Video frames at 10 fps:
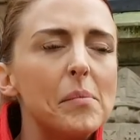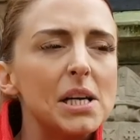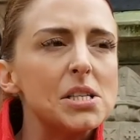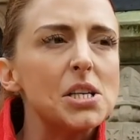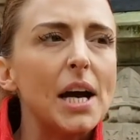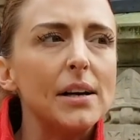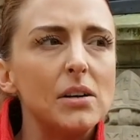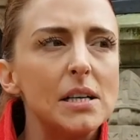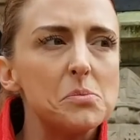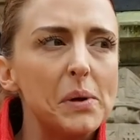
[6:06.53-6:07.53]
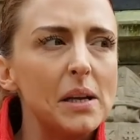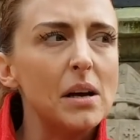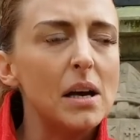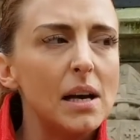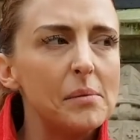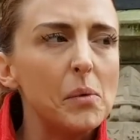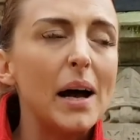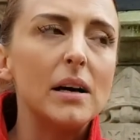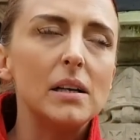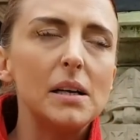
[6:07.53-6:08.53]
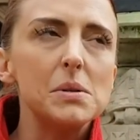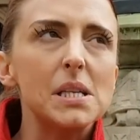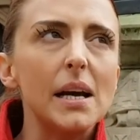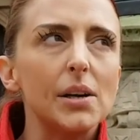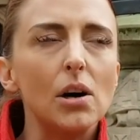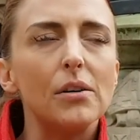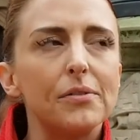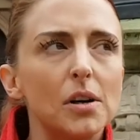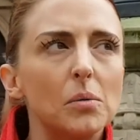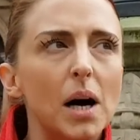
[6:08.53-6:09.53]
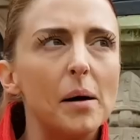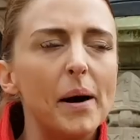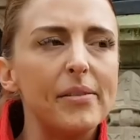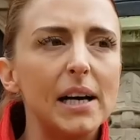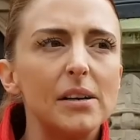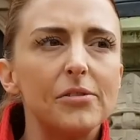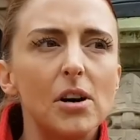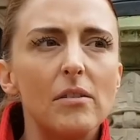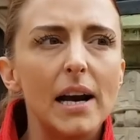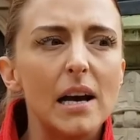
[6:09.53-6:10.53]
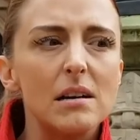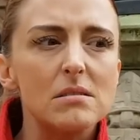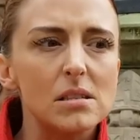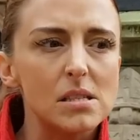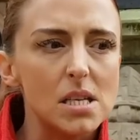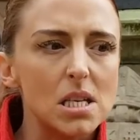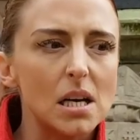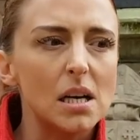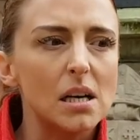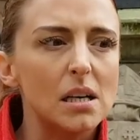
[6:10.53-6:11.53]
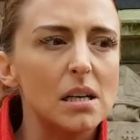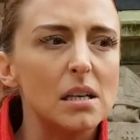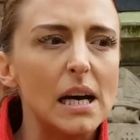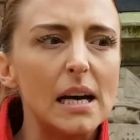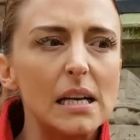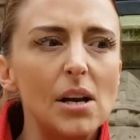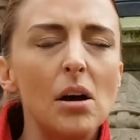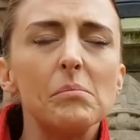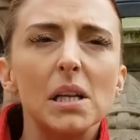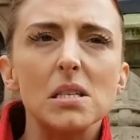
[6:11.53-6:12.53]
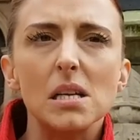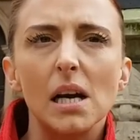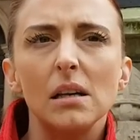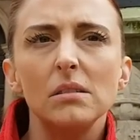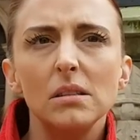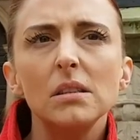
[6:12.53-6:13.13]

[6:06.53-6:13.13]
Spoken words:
My channel has been, well, it was taken off for a while, but I've had it for around 9 months now.